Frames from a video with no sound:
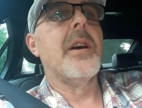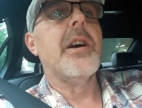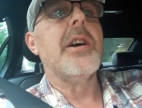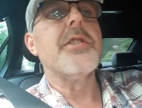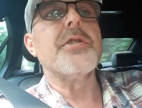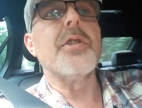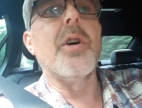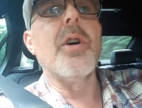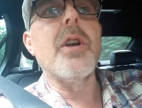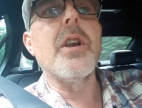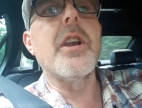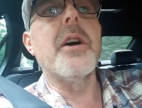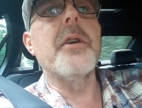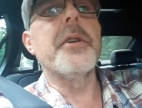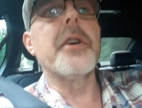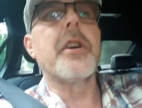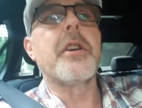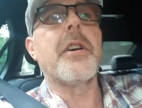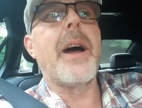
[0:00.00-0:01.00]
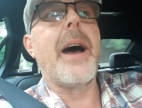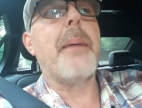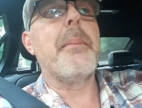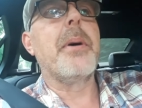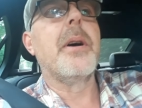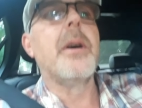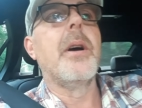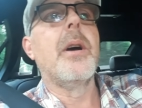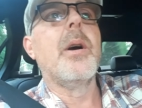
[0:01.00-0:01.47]
It's all a load of crap.
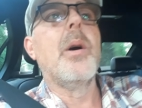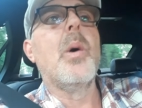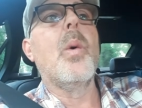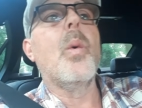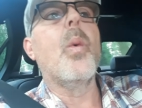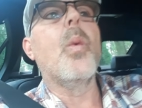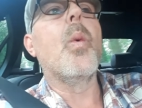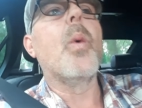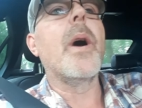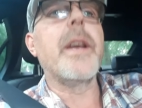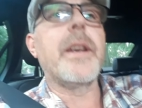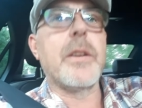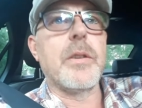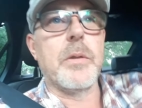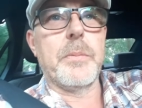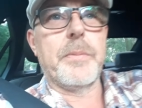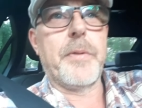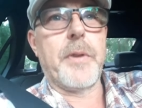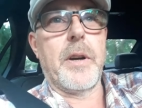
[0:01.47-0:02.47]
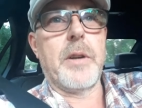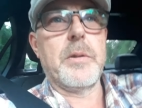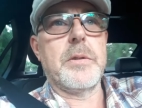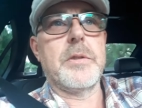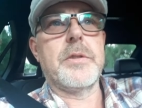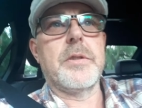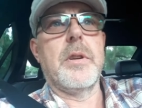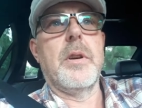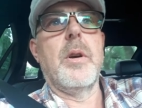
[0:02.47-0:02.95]
Wake up,
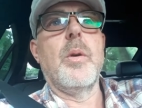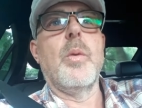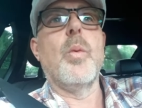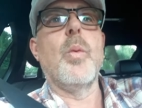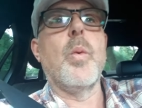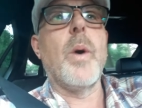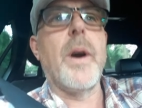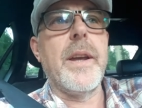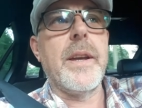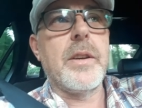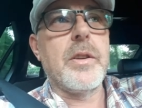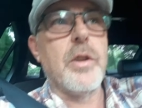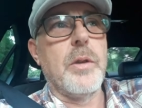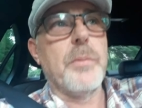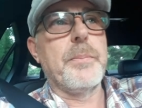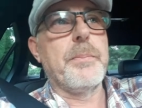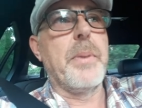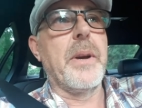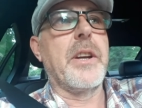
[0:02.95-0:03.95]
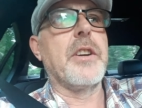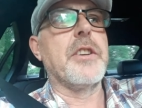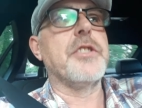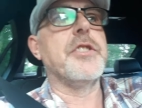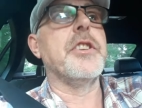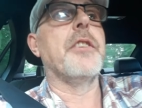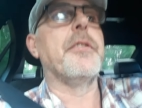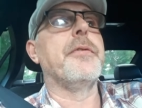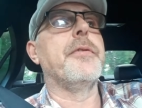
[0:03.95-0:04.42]
folks. Wake up
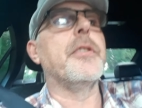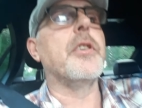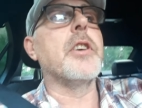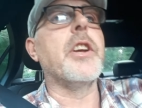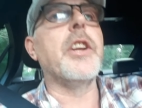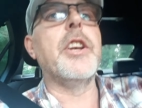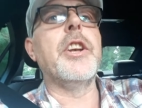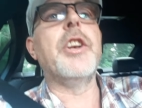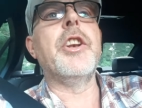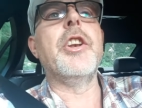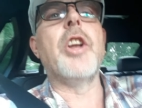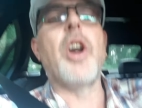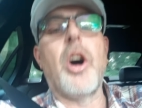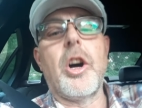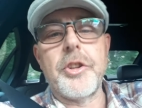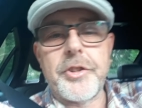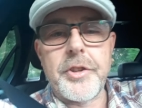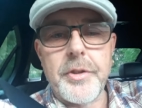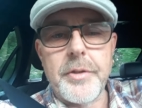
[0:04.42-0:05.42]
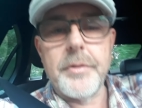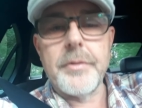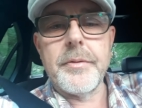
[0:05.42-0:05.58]
because you're fucking not.